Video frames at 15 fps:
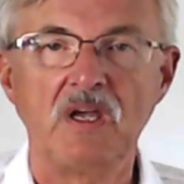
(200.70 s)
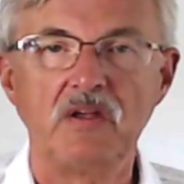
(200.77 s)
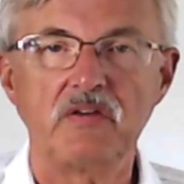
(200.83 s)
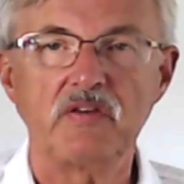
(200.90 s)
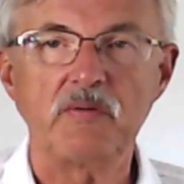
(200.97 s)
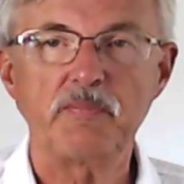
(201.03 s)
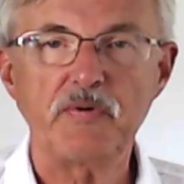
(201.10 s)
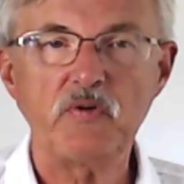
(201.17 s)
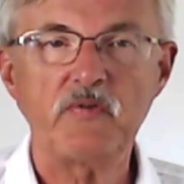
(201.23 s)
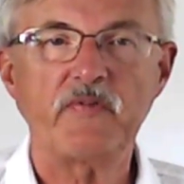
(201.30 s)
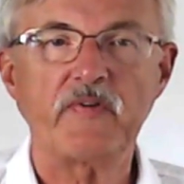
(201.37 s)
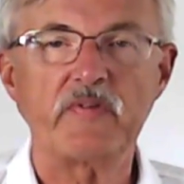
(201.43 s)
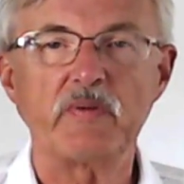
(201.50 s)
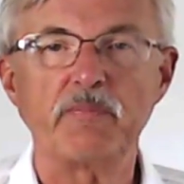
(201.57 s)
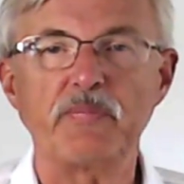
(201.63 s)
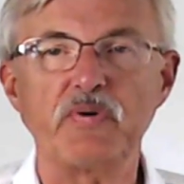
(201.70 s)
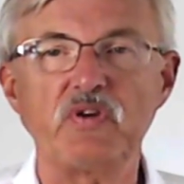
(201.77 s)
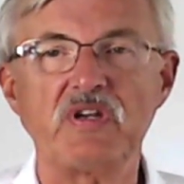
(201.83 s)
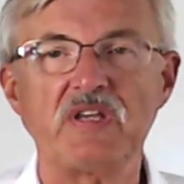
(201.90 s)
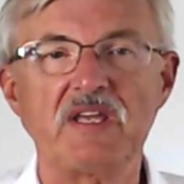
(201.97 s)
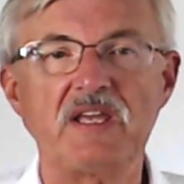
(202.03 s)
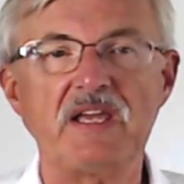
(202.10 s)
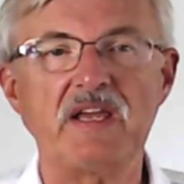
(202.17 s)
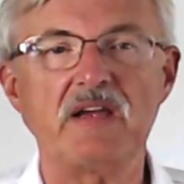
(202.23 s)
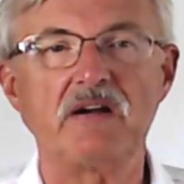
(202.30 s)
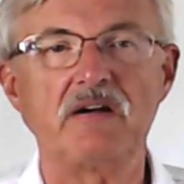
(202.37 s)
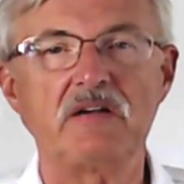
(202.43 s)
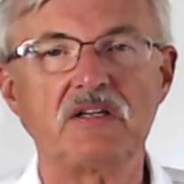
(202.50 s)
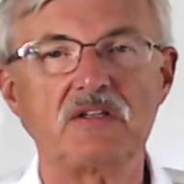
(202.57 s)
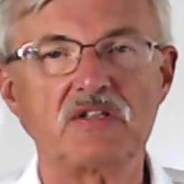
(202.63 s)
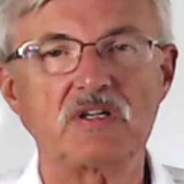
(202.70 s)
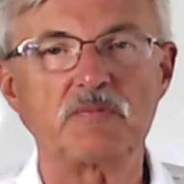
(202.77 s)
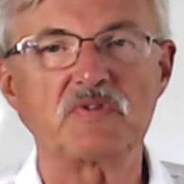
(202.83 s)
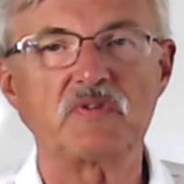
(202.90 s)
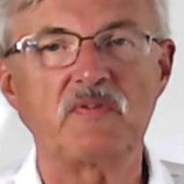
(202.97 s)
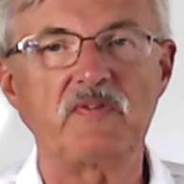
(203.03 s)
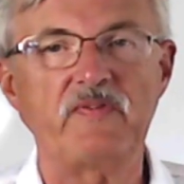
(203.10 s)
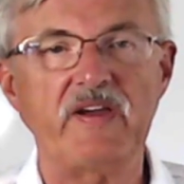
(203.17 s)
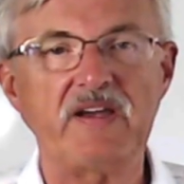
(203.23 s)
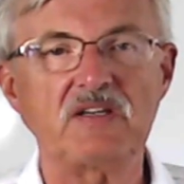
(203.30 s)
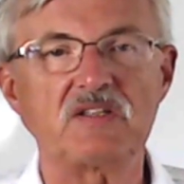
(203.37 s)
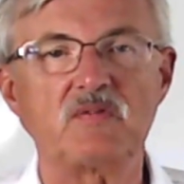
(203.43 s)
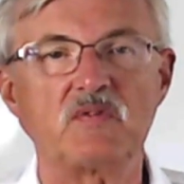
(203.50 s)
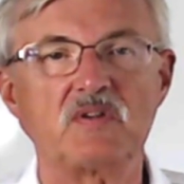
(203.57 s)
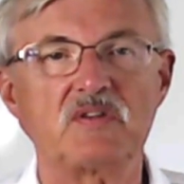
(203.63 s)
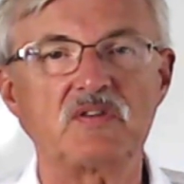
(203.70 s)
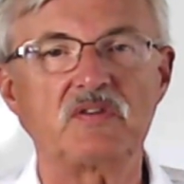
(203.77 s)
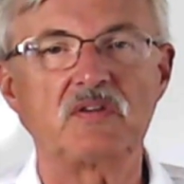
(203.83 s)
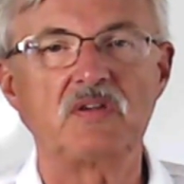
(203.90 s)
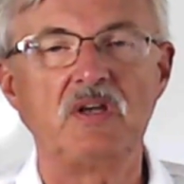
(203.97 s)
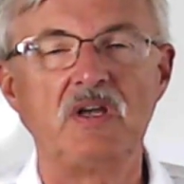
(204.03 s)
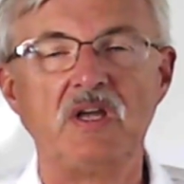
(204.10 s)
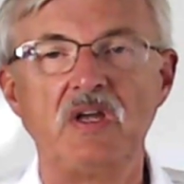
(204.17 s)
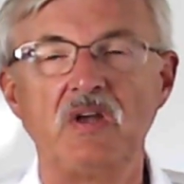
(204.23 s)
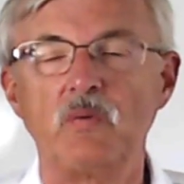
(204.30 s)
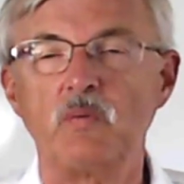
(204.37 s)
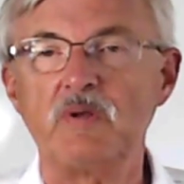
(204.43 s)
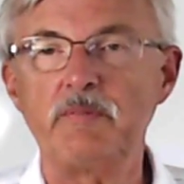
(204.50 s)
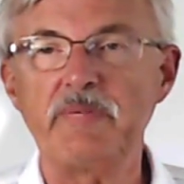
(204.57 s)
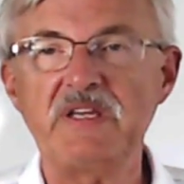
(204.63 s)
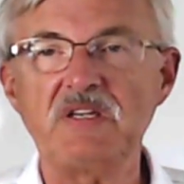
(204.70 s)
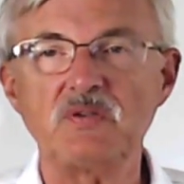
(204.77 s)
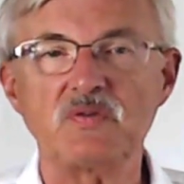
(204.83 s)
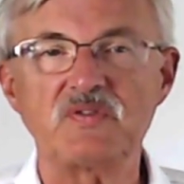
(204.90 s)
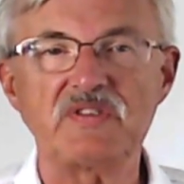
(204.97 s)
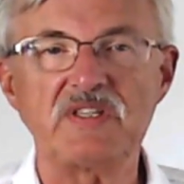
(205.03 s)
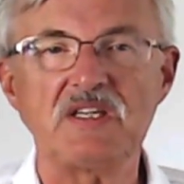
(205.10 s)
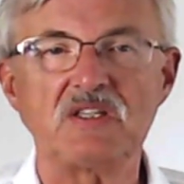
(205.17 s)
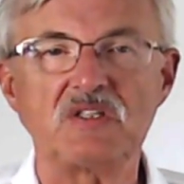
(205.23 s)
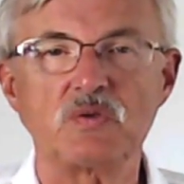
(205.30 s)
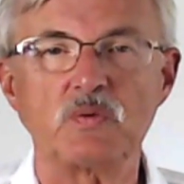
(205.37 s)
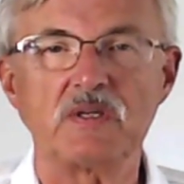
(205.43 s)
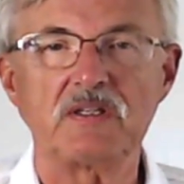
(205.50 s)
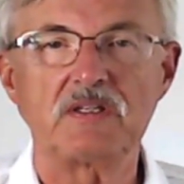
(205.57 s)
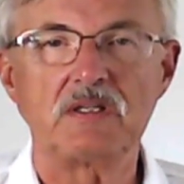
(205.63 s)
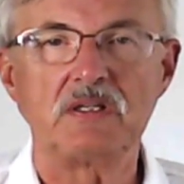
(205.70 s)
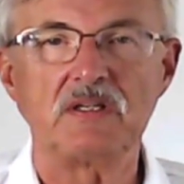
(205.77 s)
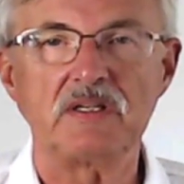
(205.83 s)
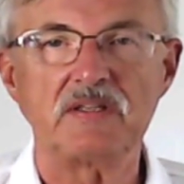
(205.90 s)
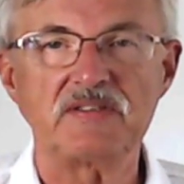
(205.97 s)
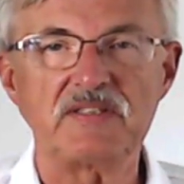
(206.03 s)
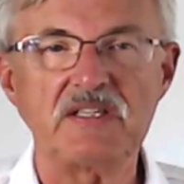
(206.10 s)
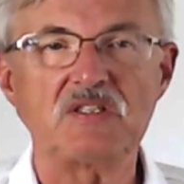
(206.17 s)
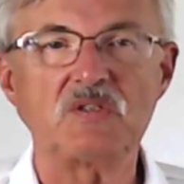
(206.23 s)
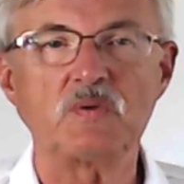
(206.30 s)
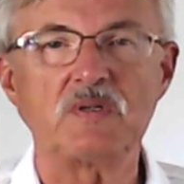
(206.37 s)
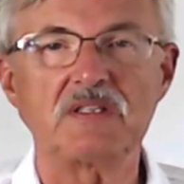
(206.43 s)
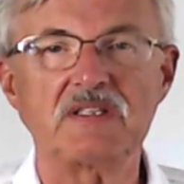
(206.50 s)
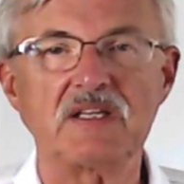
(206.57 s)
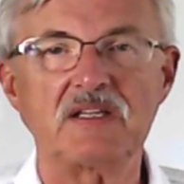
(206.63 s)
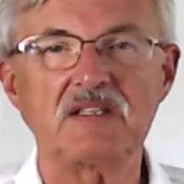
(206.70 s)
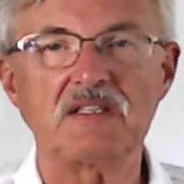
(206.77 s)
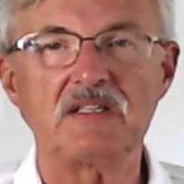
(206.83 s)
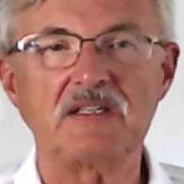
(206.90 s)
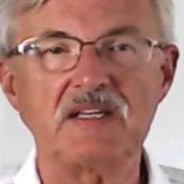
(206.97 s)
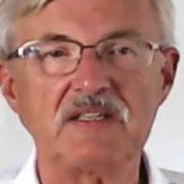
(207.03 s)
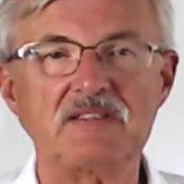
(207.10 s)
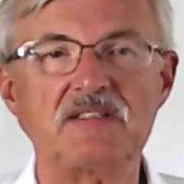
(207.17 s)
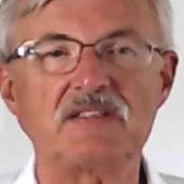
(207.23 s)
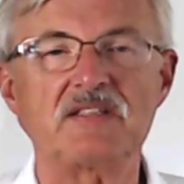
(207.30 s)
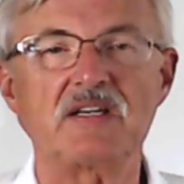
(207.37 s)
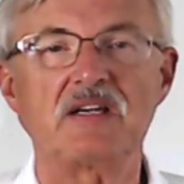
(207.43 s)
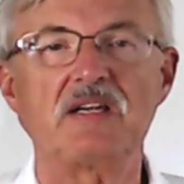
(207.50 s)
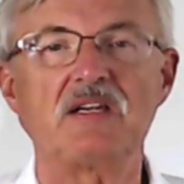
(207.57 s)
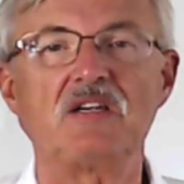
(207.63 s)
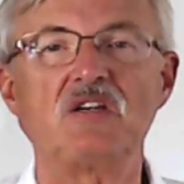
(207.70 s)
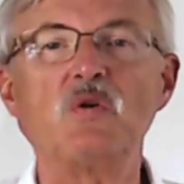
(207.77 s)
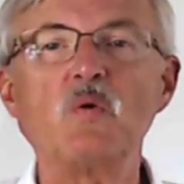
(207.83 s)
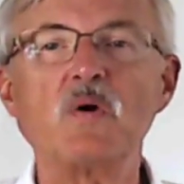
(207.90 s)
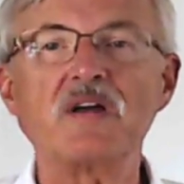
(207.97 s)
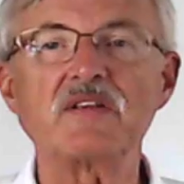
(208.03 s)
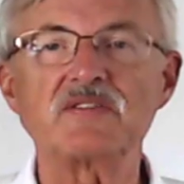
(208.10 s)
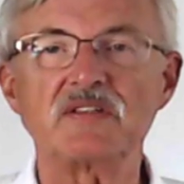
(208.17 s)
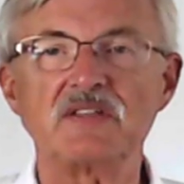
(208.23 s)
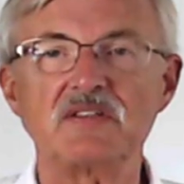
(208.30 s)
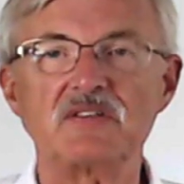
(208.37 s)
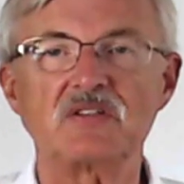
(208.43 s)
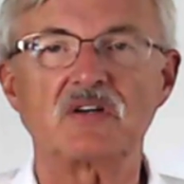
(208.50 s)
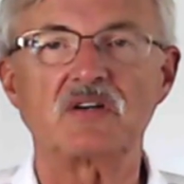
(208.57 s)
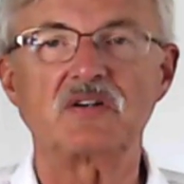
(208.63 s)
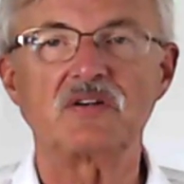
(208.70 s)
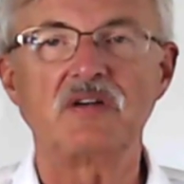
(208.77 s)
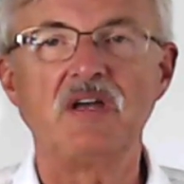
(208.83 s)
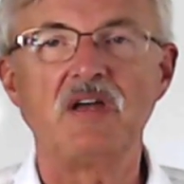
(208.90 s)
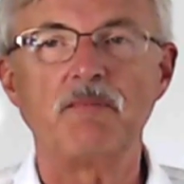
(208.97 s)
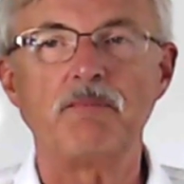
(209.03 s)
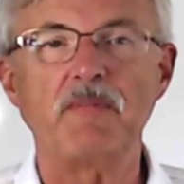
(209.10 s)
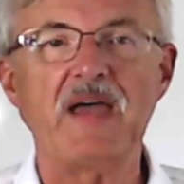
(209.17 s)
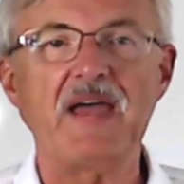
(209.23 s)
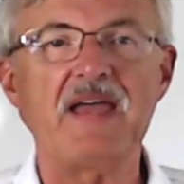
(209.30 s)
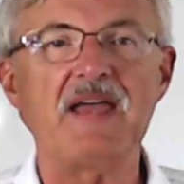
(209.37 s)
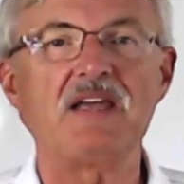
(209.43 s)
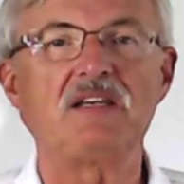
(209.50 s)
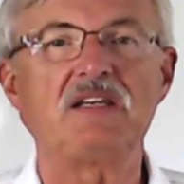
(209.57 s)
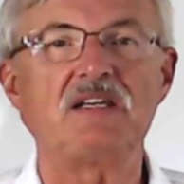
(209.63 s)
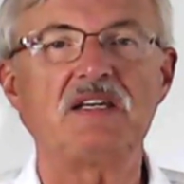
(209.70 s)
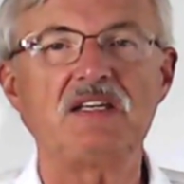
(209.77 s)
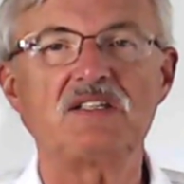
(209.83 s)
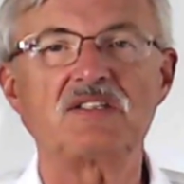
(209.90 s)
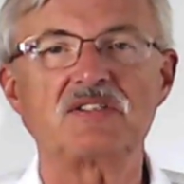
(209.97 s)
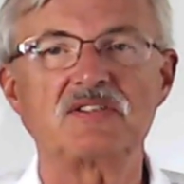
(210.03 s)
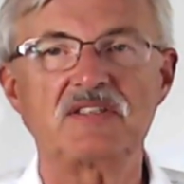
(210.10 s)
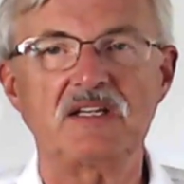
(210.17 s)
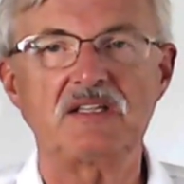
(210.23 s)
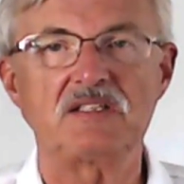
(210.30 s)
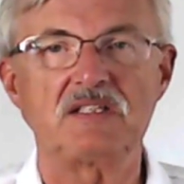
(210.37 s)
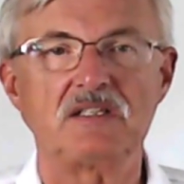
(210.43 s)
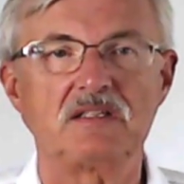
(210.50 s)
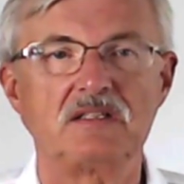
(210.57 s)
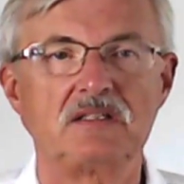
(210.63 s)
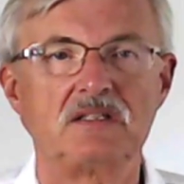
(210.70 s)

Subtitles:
The proof of the pudding here, in terms of effectiveness, will be to see to it that the necessary nuances are made in each setting.